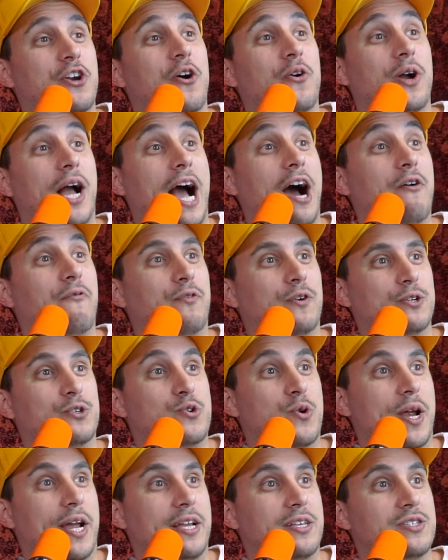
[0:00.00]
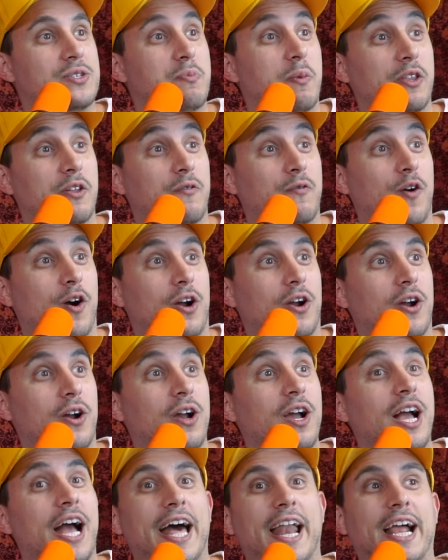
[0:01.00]
to go out for drinks, motherfucker.
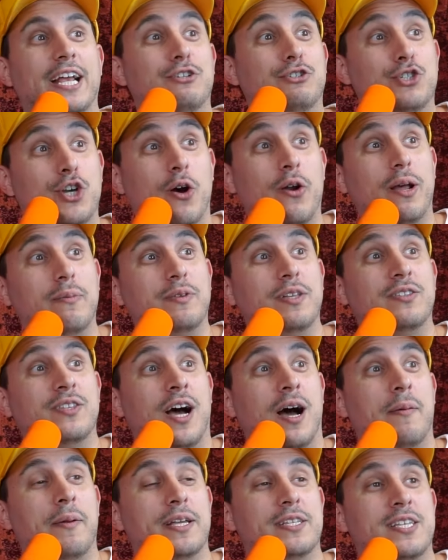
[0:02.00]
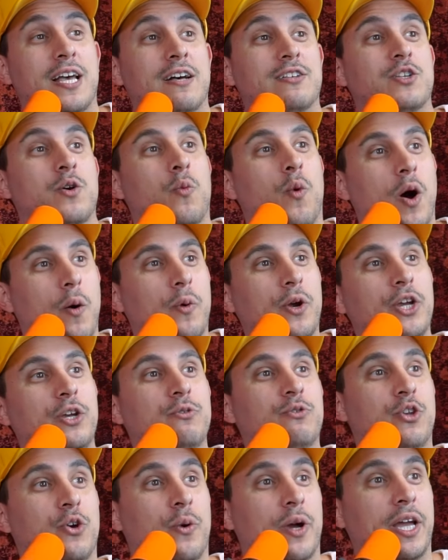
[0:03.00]
And I showed up to Dominic's house. And what were
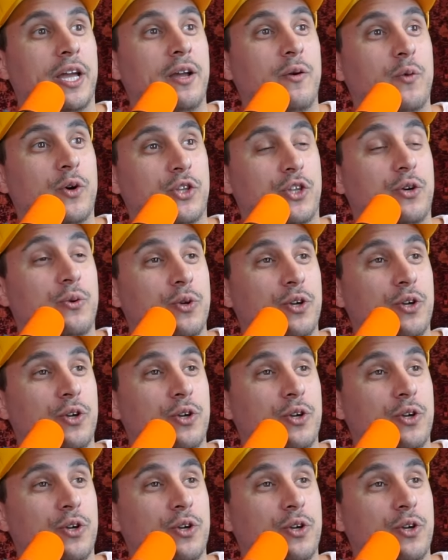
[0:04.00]
you doing with